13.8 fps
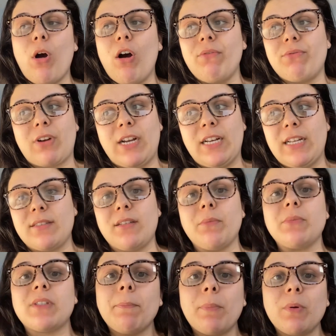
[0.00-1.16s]
of writing
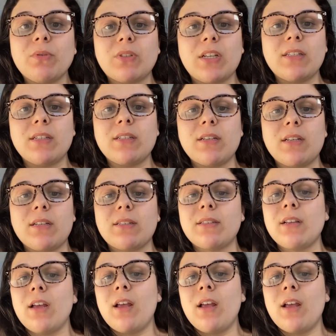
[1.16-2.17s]
some simple sentences,